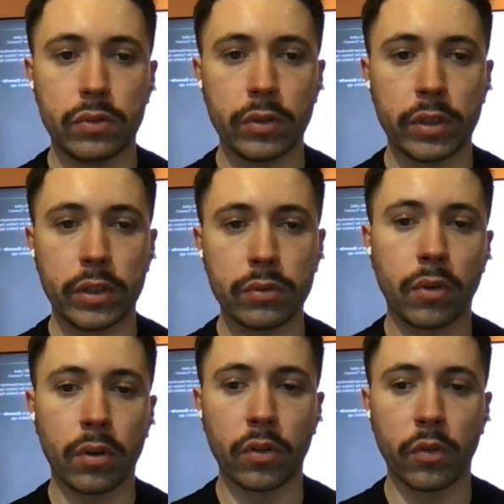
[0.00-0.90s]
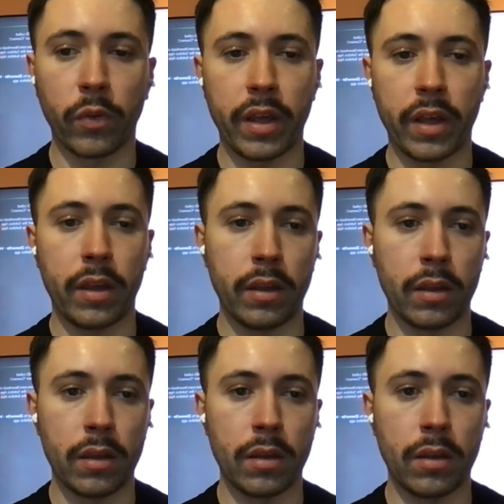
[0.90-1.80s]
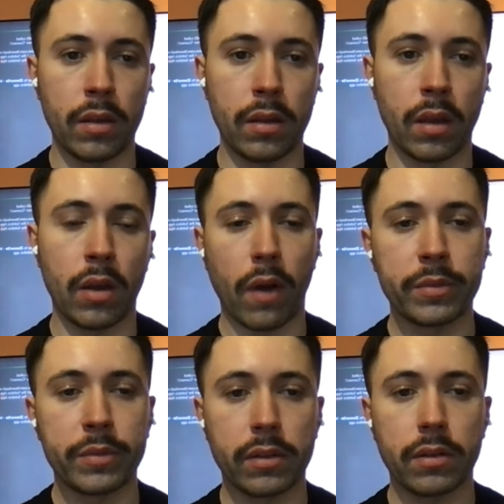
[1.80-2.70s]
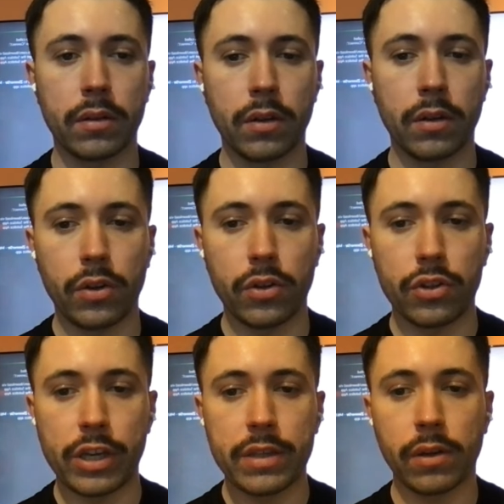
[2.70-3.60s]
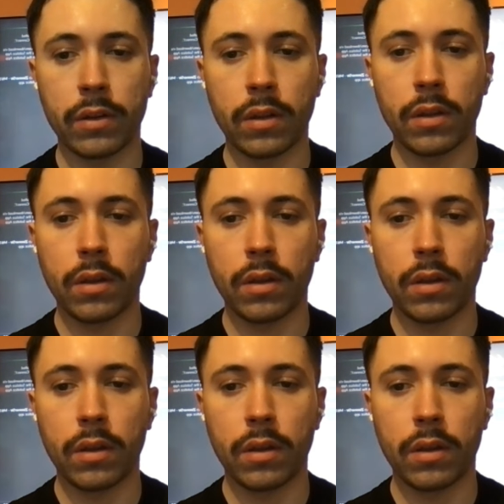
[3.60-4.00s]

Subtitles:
do a tool call with a corrupted JSON,